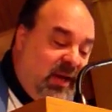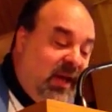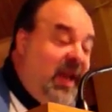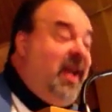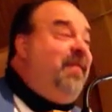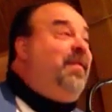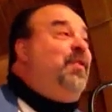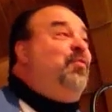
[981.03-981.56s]

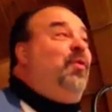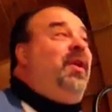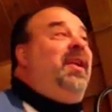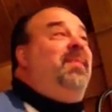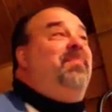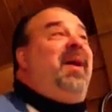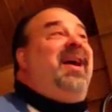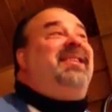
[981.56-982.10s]
even when
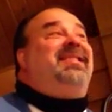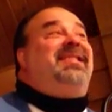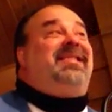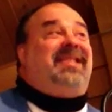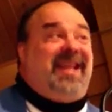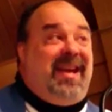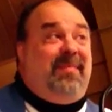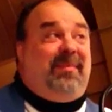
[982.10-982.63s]
it might
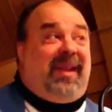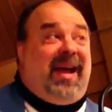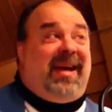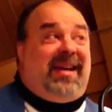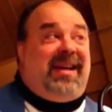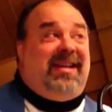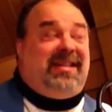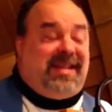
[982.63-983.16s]
seem
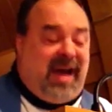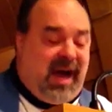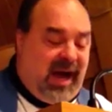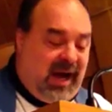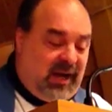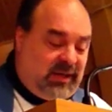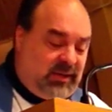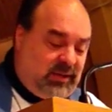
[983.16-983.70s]
like he's
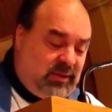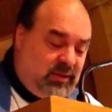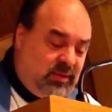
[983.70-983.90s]
not.